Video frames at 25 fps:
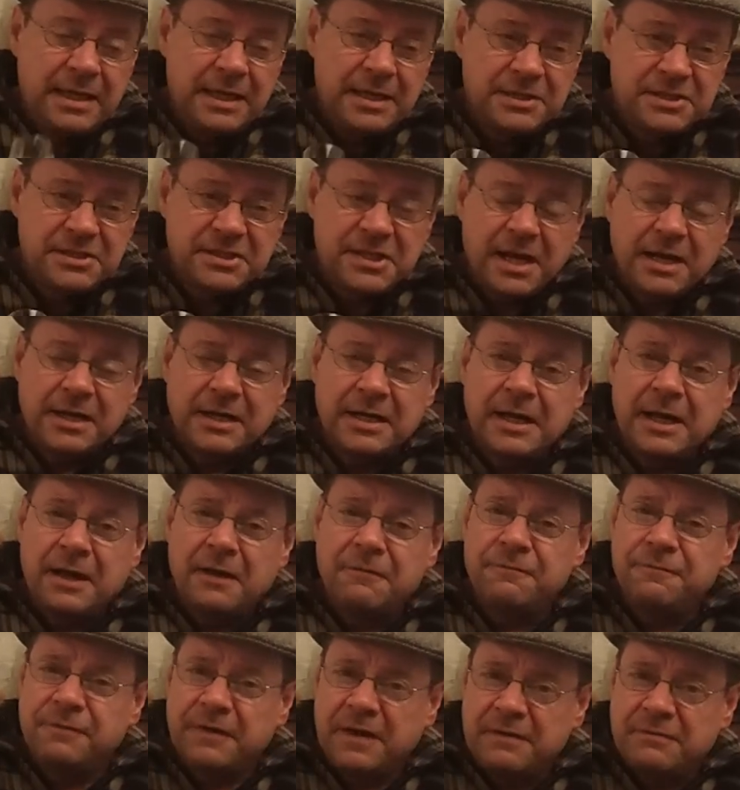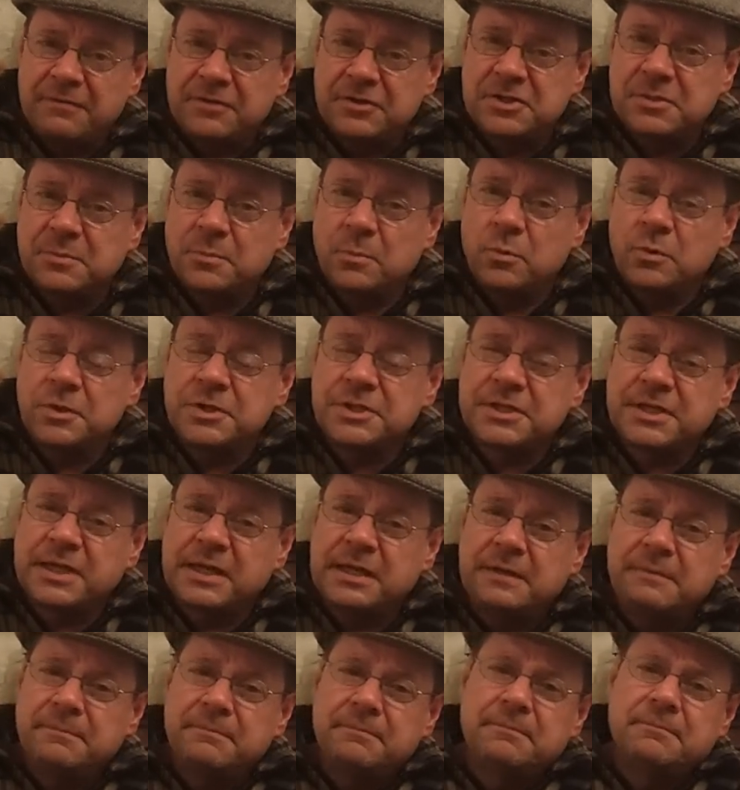It's certainly a flavoursome
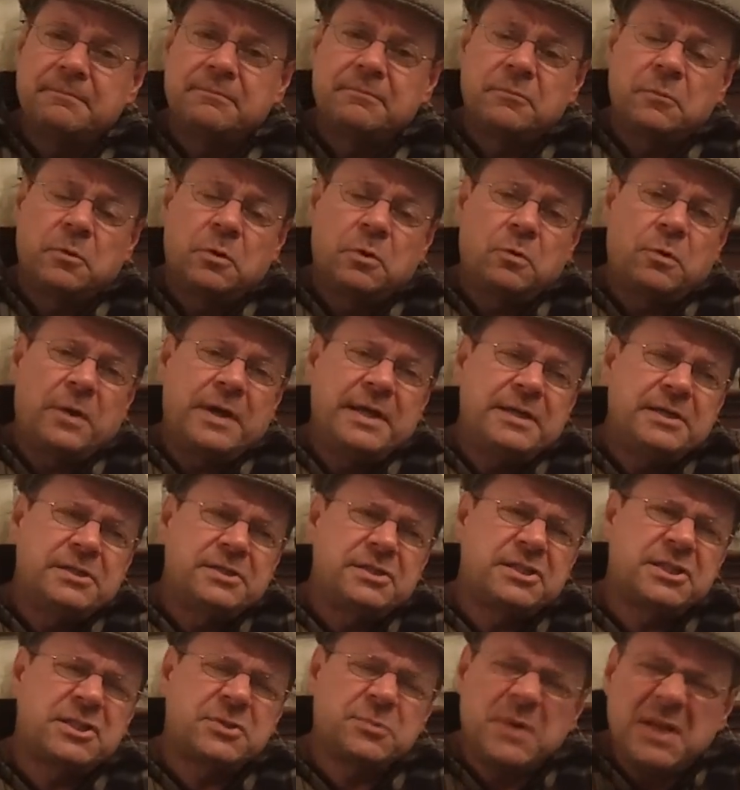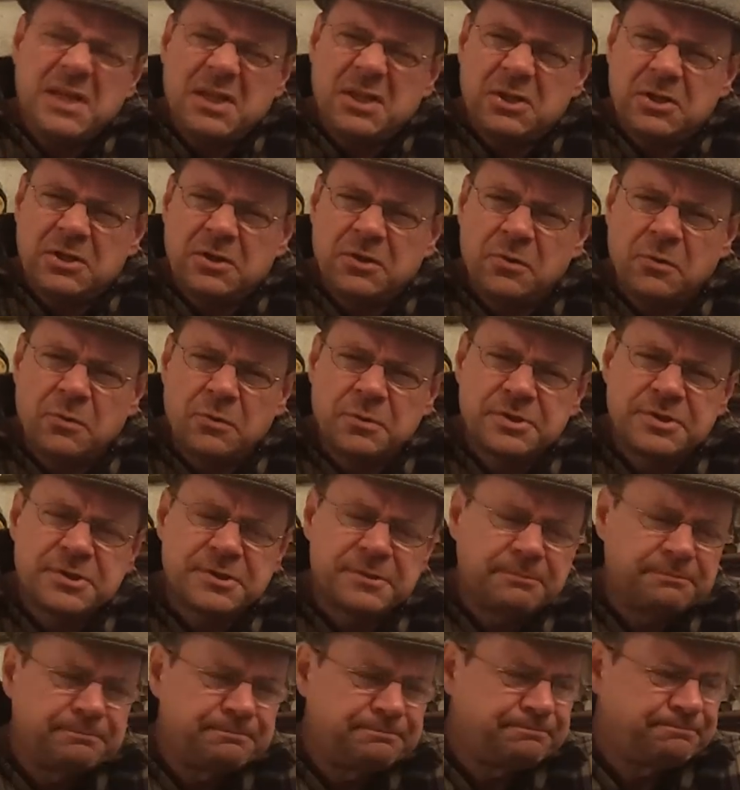whisky, quite sweet in the
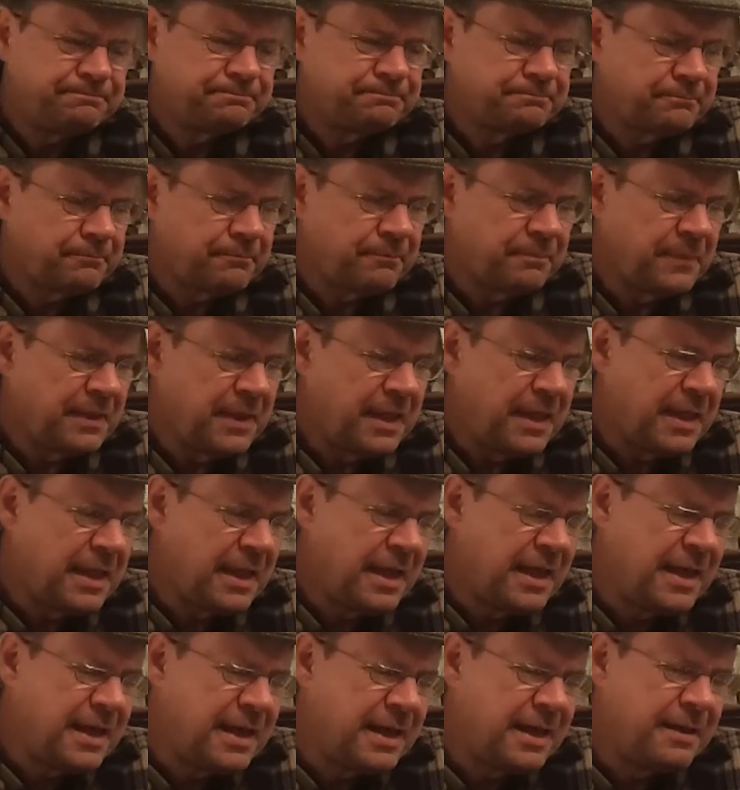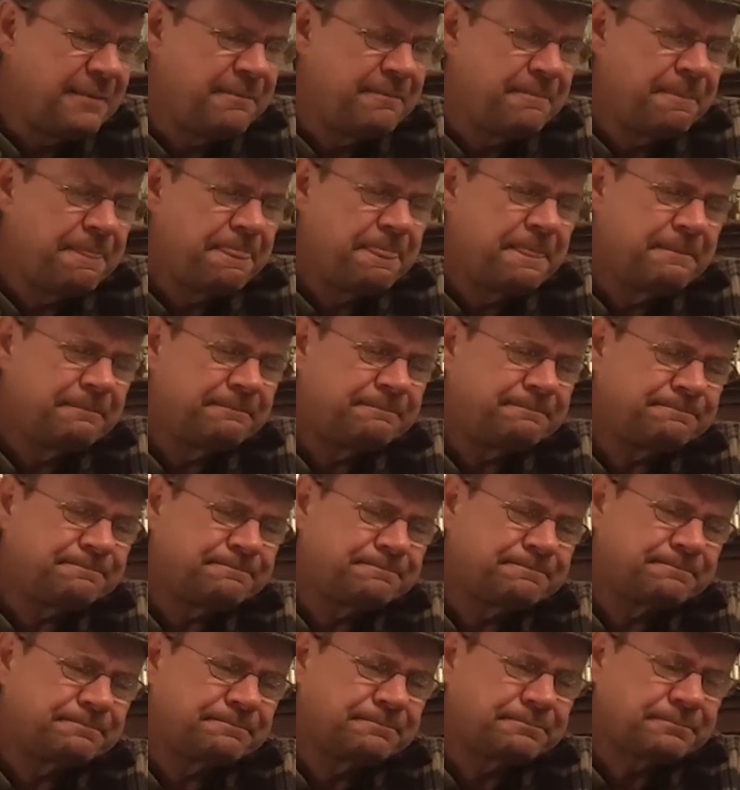nose,
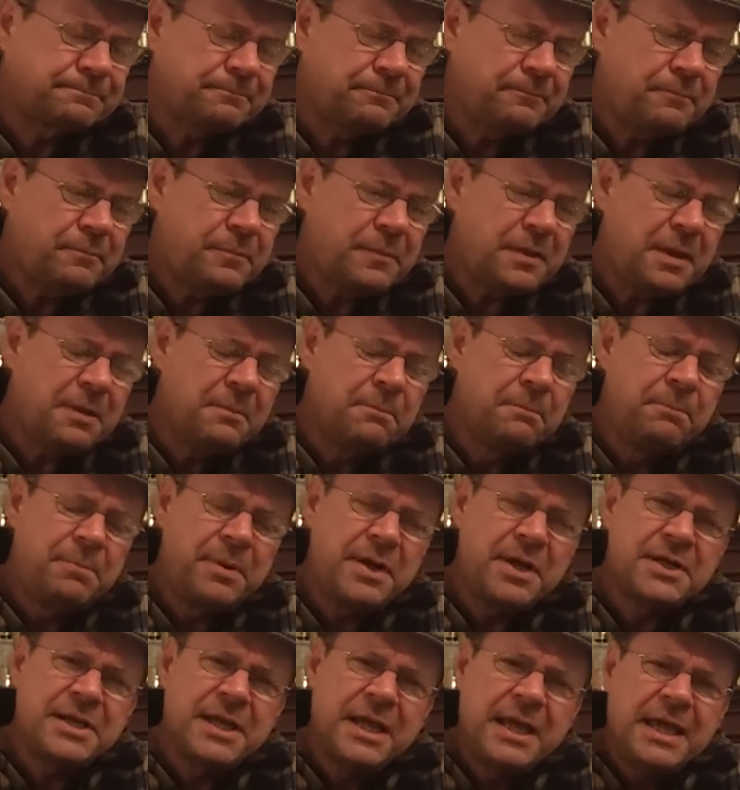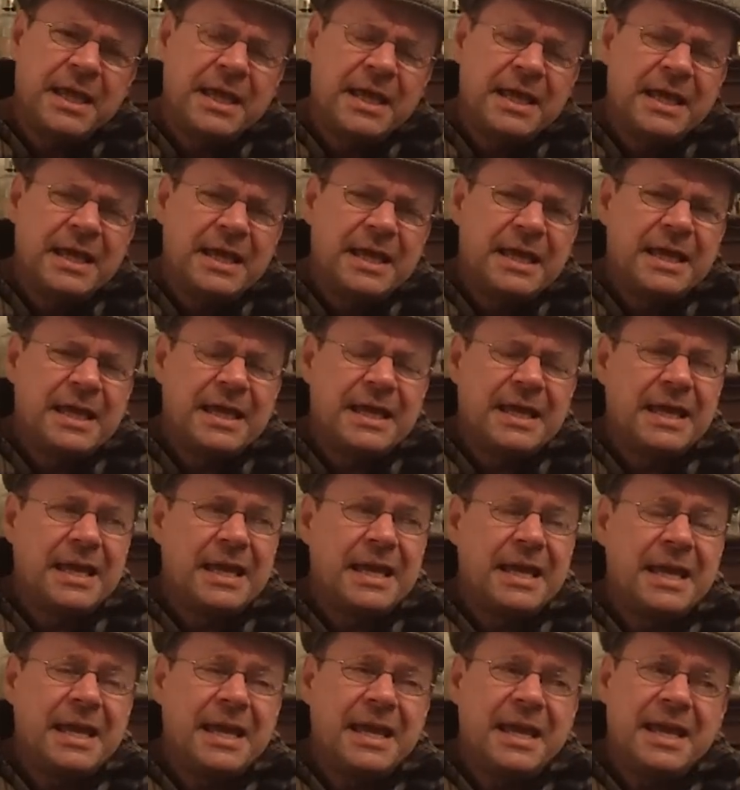but
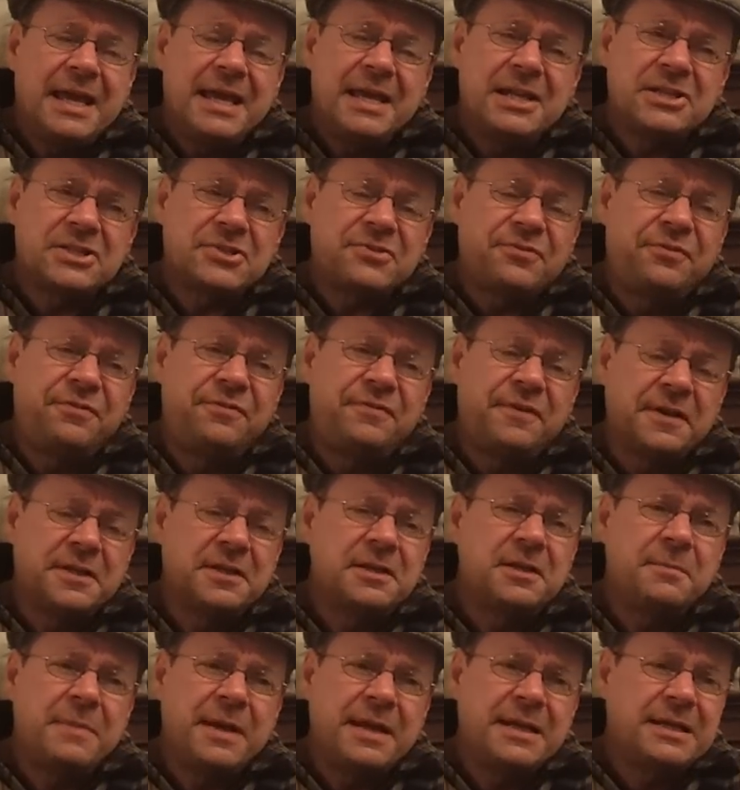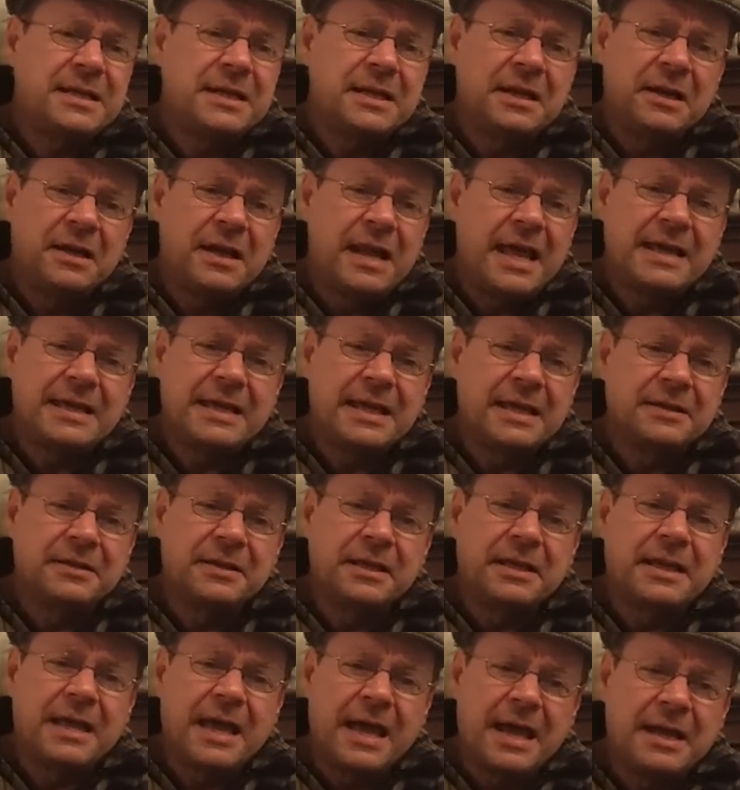it's fundamentally
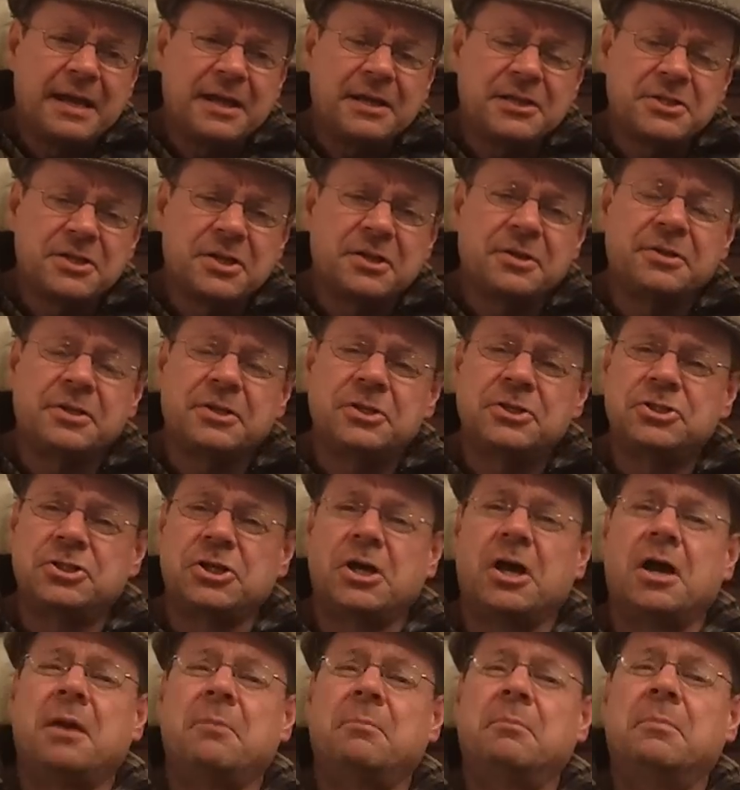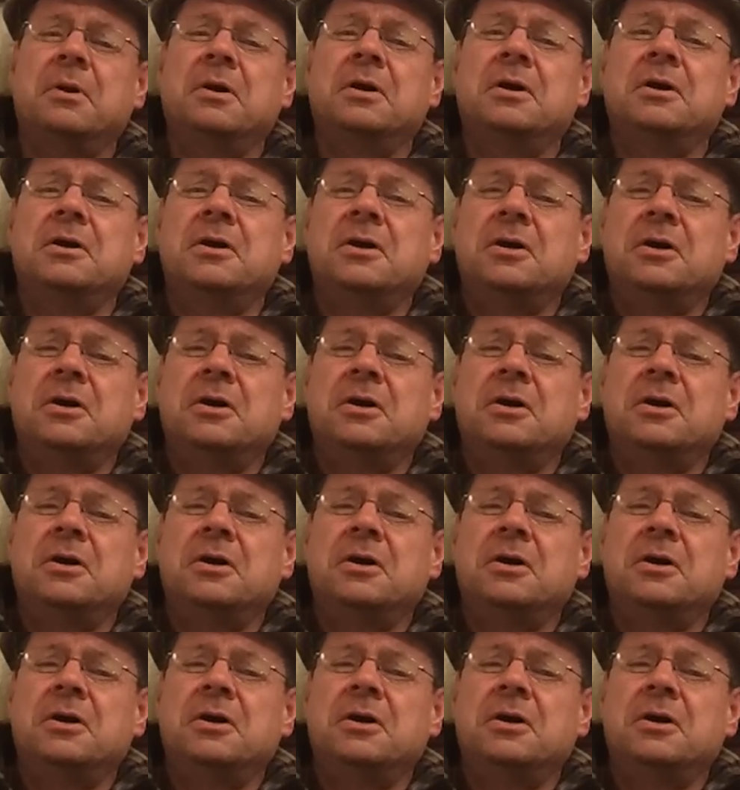lacking the character and the charm